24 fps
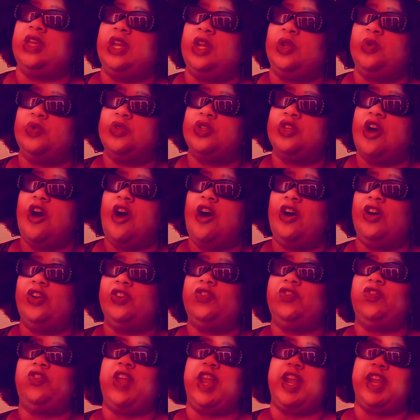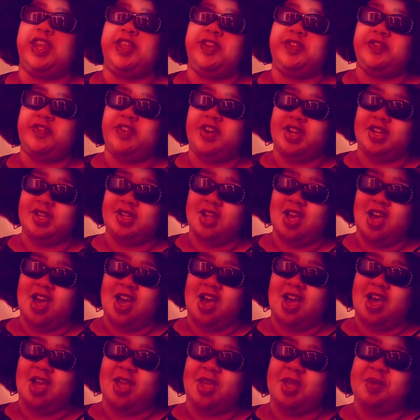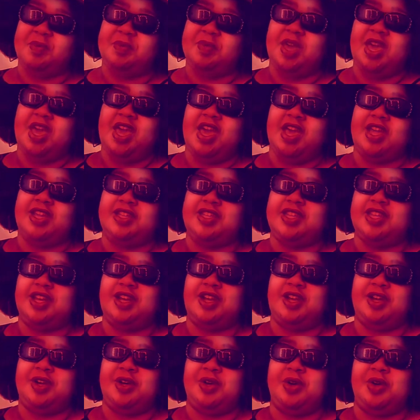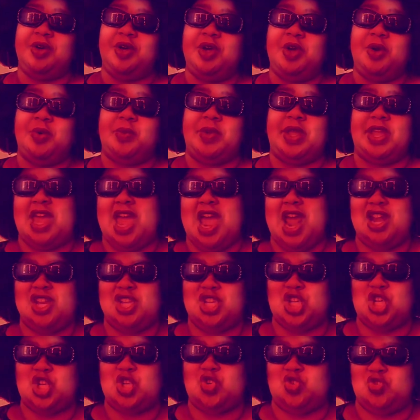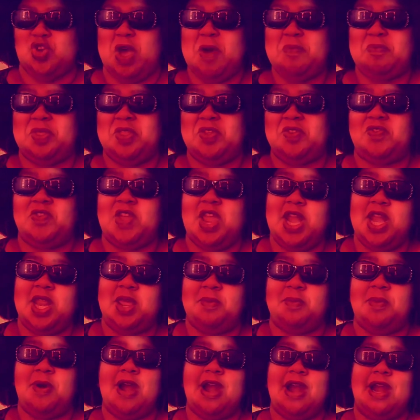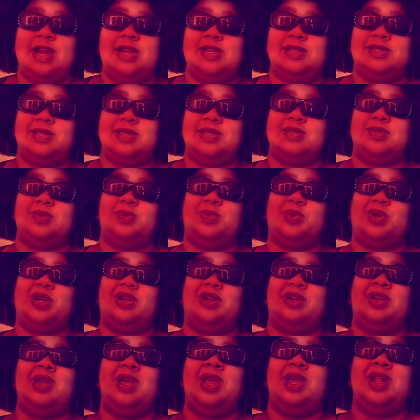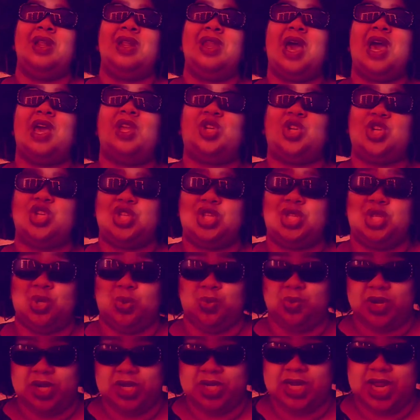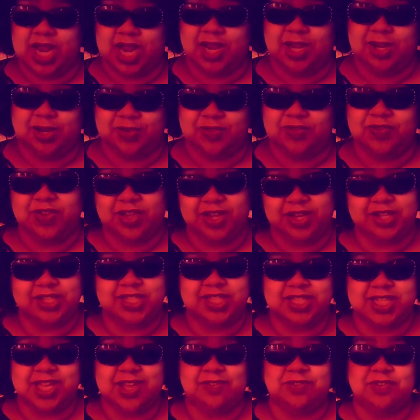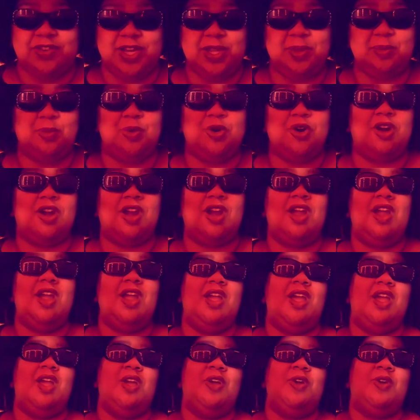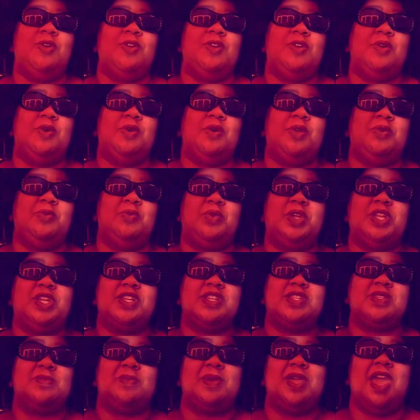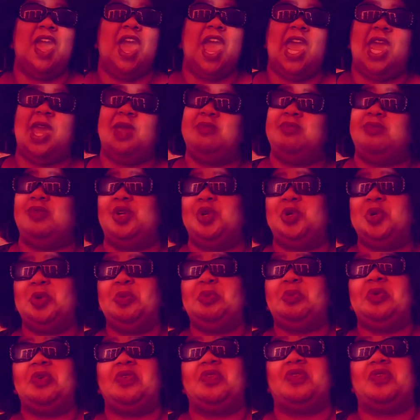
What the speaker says: and it was called Fanny Fun Time, until we kind of just dropped the Fanny part, since we're not just doing Dan and Phil stuff anymore. And we just became a group of